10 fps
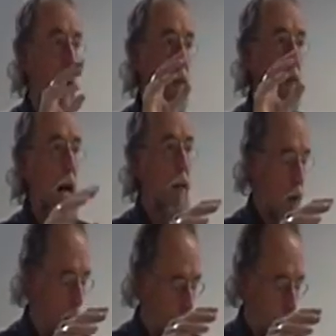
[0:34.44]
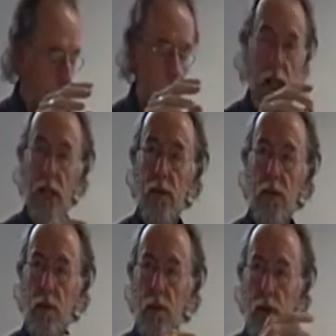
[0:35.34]
And that collar takes
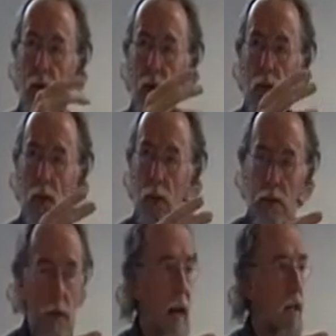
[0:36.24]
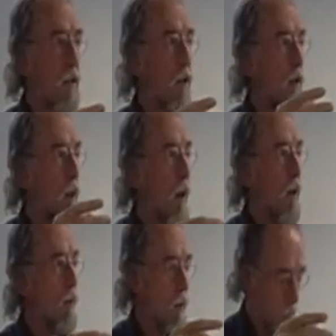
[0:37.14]
him to the factory
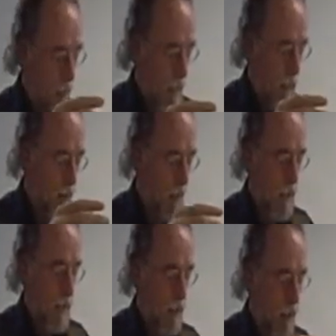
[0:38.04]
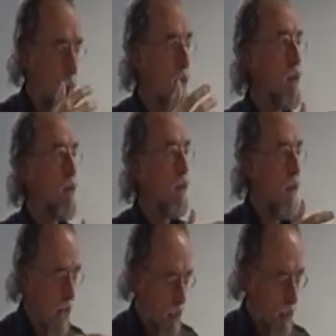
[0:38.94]
where it was made, the economics of
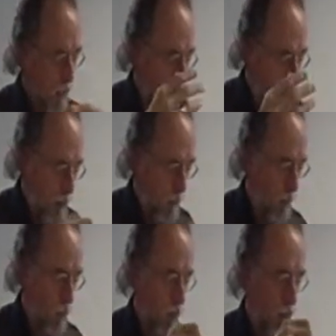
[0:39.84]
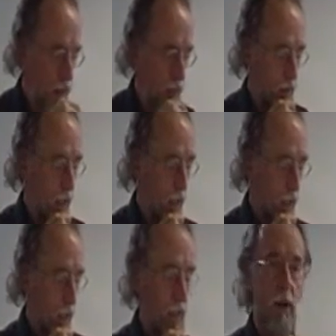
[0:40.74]
that, the seamstresses,
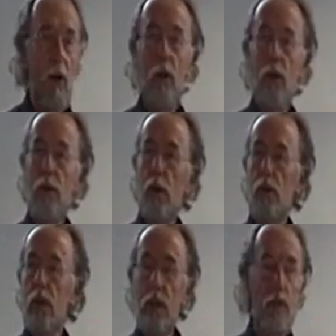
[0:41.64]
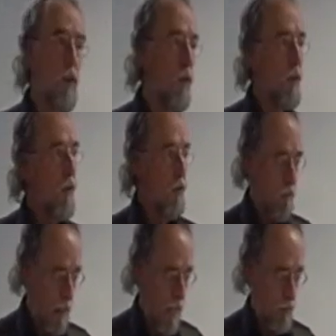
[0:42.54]
the whole social existence in
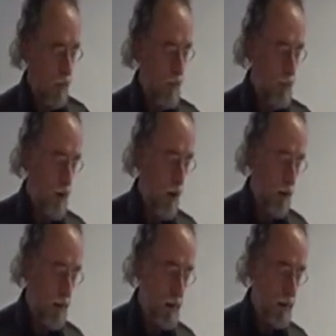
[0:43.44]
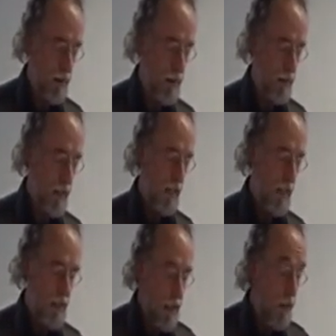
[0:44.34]
factories and offices.
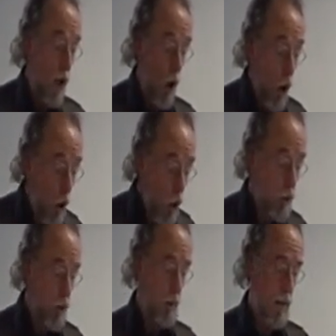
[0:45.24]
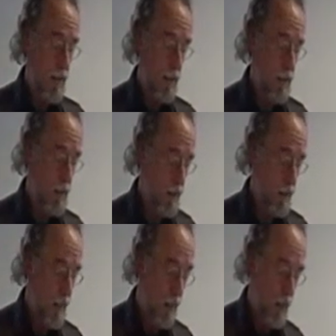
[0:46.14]
He says, all
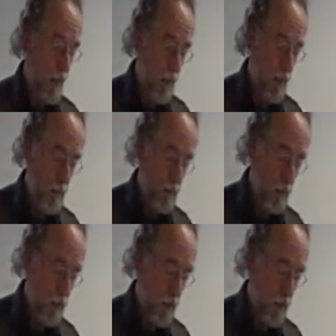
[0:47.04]
humanities, the